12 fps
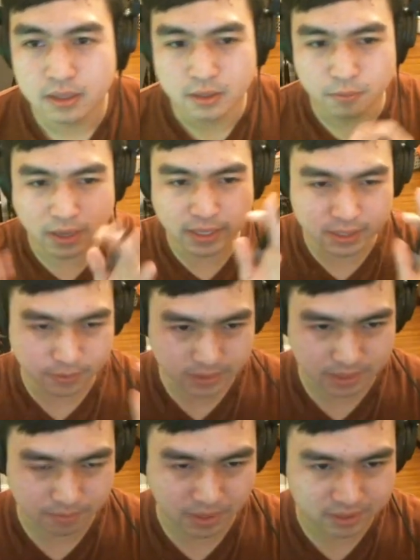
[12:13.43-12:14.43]
What I do is
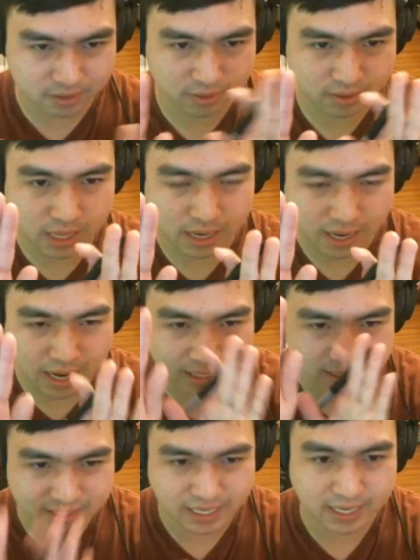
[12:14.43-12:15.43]
I make sure that I
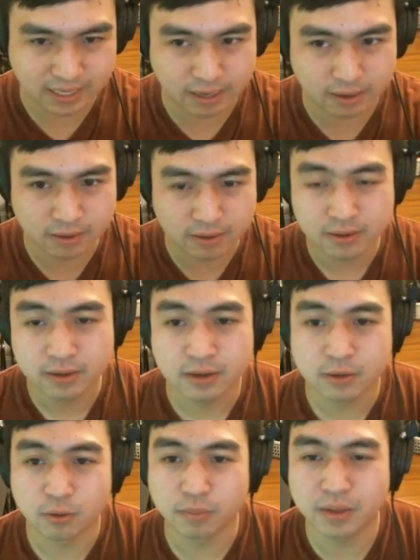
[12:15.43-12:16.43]
stay there.
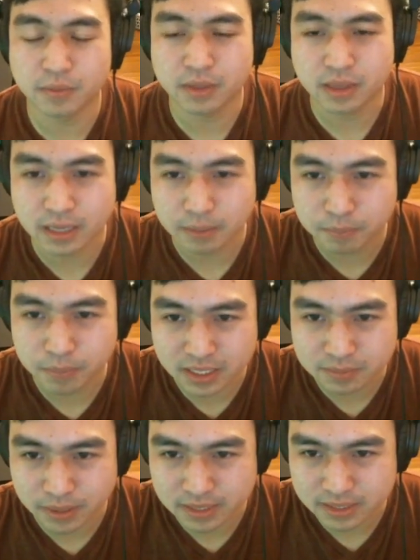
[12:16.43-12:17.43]
Normally with like big
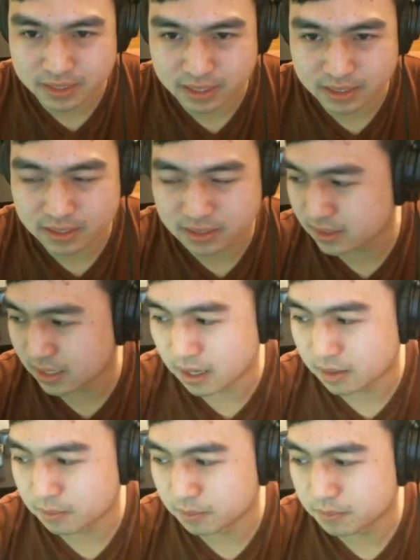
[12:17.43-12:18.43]
spaces like this,
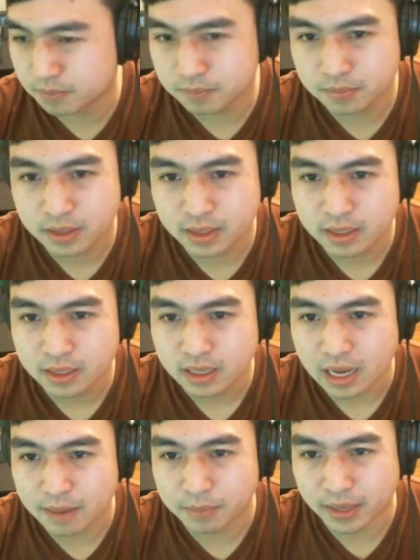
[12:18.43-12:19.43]

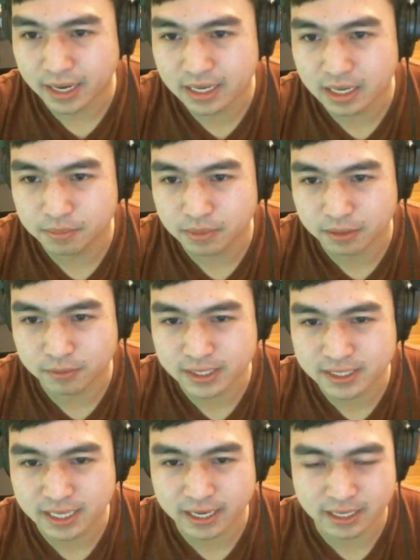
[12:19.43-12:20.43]
I might end up like
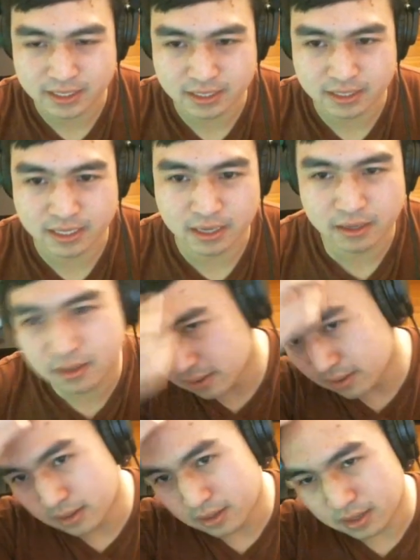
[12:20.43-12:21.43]
resetting into the center.
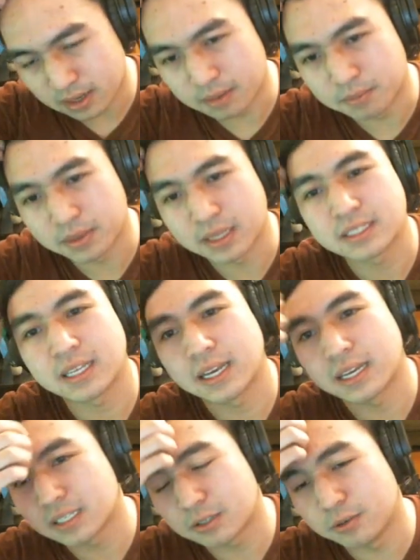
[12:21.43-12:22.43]
But that's
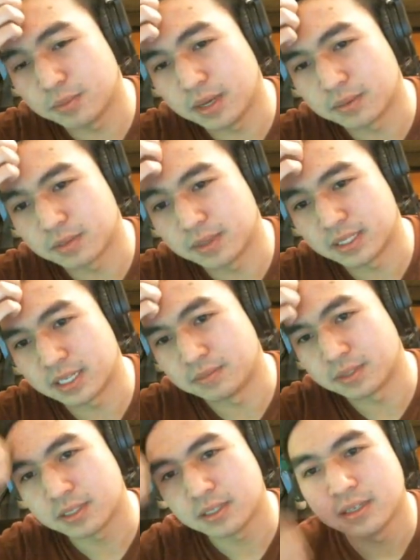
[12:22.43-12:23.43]
like screwed me up so many times.